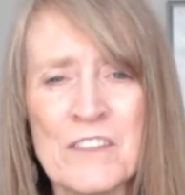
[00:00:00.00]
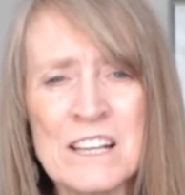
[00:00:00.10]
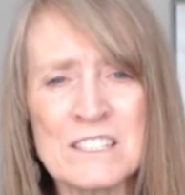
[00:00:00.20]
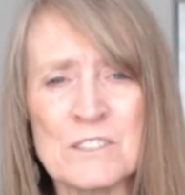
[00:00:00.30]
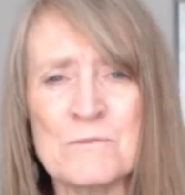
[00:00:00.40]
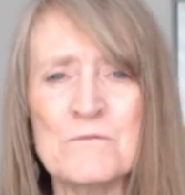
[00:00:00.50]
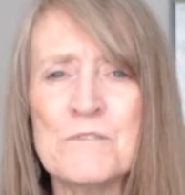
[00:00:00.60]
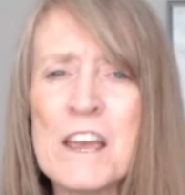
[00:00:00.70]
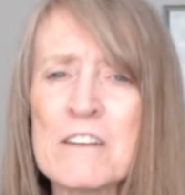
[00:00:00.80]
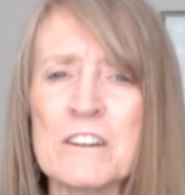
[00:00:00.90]
That's a
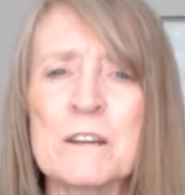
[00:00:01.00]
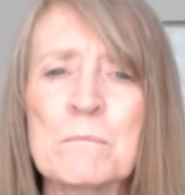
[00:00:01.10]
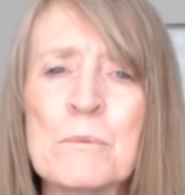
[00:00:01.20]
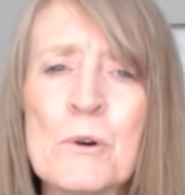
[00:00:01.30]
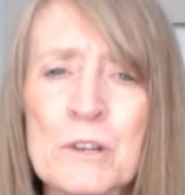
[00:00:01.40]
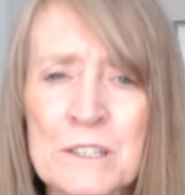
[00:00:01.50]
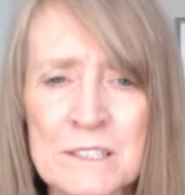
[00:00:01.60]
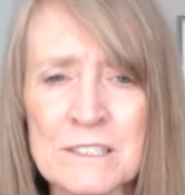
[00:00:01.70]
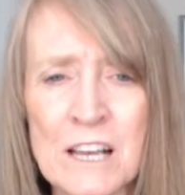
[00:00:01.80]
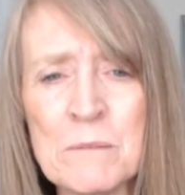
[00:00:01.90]
very important
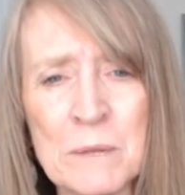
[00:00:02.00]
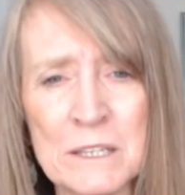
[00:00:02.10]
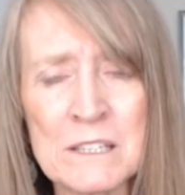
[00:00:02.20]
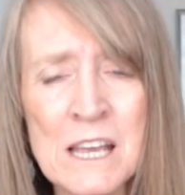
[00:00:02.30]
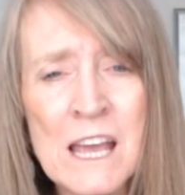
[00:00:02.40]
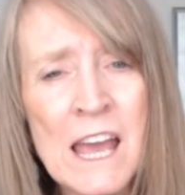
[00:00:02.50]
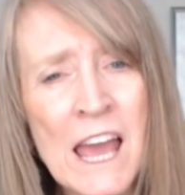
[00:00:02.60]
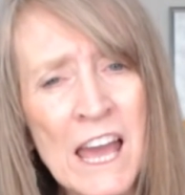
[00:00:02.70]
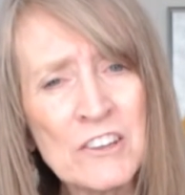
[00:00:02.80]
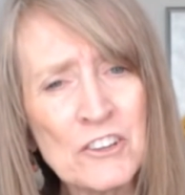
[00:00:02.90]
assignment.
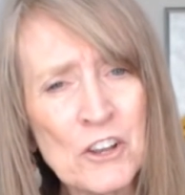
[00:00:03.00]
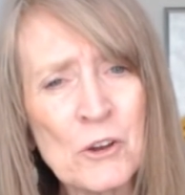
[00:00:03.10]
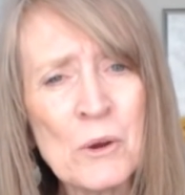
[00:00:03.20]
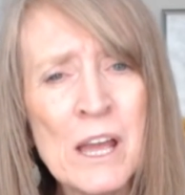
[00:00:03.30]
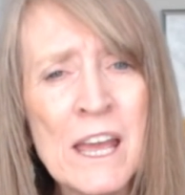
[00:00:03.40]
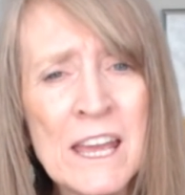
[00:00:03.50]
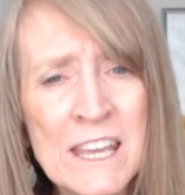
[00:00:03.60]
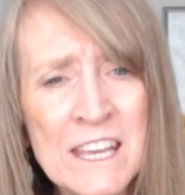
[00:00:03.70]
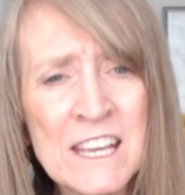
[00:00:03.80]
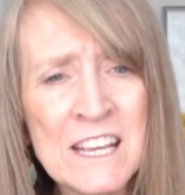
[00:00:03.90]
And you know,
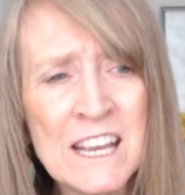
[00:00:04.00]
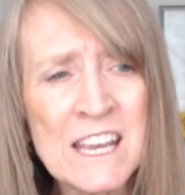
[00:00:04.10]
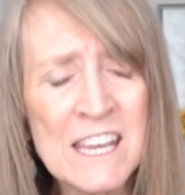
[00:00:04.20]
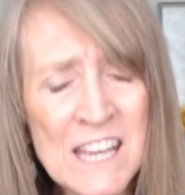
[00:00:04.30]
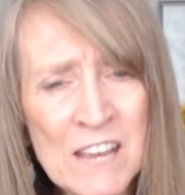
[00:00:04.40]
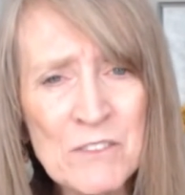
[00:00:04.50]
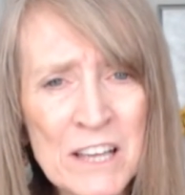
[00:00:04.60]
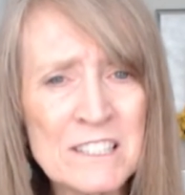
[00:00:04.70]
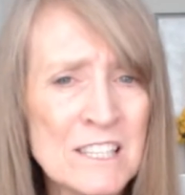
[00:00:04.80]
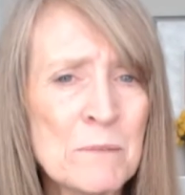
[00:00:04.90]
he he gave
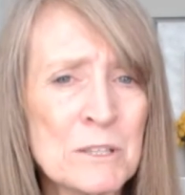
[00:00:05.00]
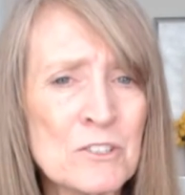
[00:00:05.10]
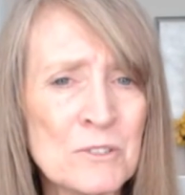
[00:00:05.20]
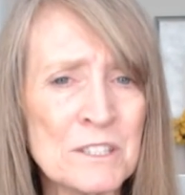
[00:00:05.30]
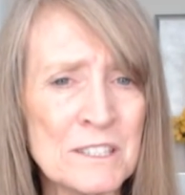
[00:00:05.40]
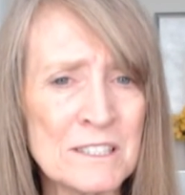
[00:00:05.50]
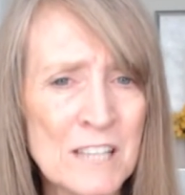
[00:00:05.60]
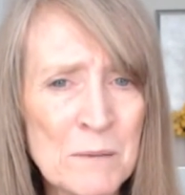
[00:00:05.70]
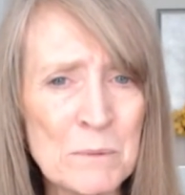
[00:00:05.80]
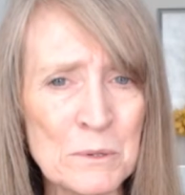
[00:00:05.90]
that assignment to the
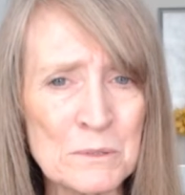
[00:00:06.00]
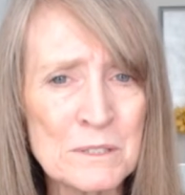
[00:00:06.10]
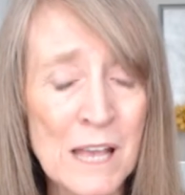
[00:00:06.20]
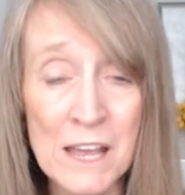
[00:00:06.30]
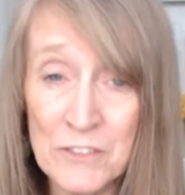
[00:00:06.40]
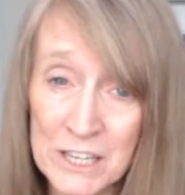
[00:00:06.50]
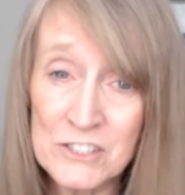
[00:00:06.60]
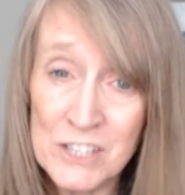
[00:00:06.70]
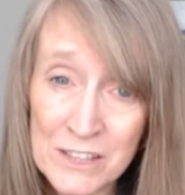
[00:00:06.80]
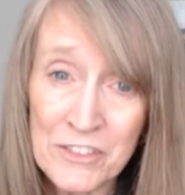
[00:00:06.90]
disciples and
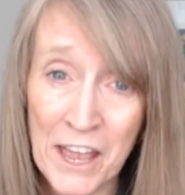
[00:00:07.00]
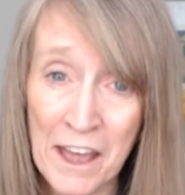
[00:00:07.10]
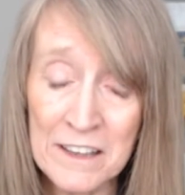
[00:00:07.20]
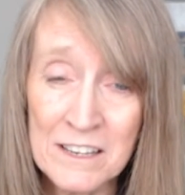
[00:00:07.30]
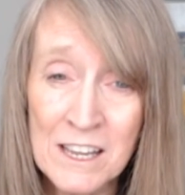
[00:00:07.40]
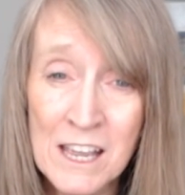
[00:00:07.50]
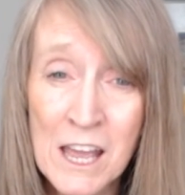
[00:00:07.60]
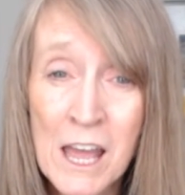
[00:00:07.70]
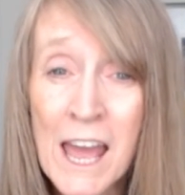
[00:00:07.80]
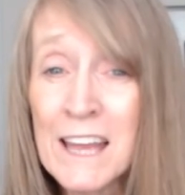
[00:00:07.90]
they did that.
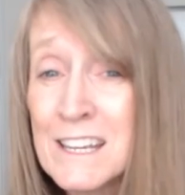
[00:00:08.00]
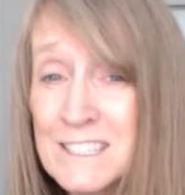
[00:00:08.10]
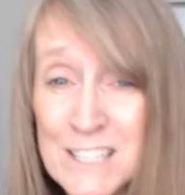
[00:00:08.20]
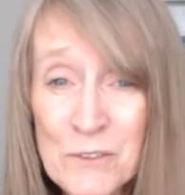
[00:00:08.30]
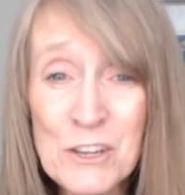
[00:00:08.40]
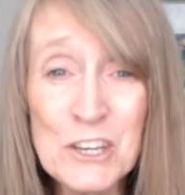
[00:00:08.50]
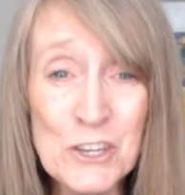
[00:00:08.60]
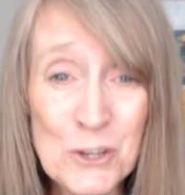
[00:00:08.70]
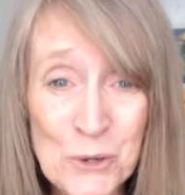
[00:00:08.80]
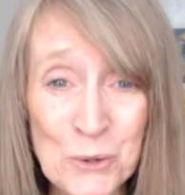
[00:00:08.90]
And he's giving
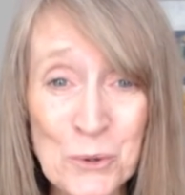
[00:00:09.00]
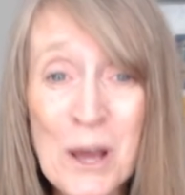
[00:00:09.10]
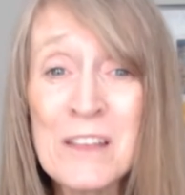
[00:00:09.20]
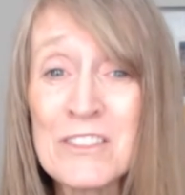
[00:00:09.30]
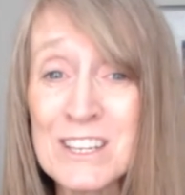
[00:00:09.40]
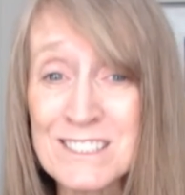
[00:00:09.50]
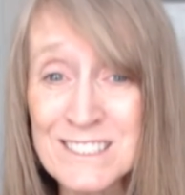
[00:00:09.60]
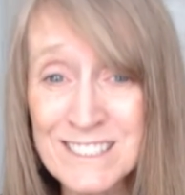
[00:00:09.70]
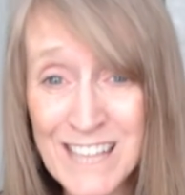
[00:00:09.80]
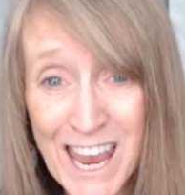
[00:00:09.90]
you the
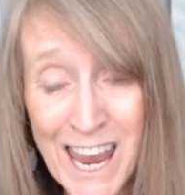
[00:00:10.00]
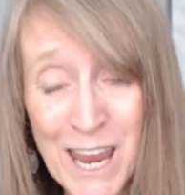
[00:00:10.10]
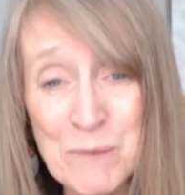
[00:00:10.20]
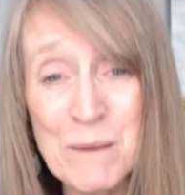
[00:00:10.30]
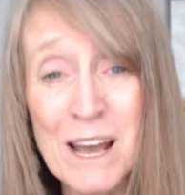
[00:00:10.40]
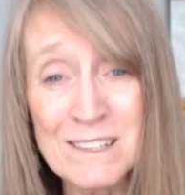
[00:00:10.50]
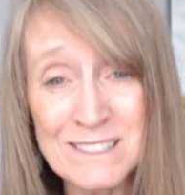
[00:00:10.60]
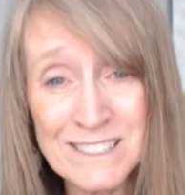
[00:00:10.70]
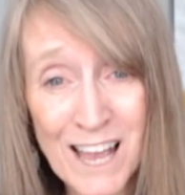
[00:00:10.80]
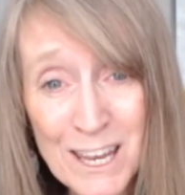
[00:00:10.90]
same
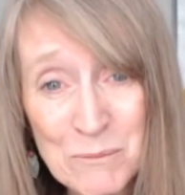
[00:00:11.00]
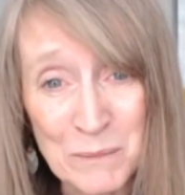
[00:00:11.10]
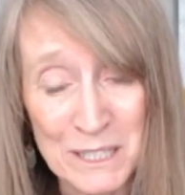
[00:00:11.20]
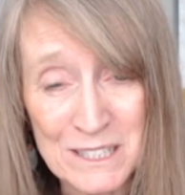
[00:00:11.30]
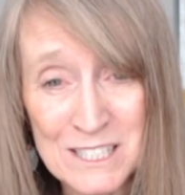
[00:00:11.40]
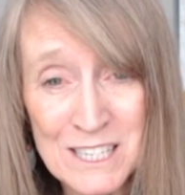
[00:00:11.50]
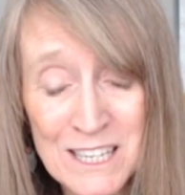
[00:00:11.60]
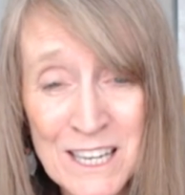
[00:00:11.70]
assignment.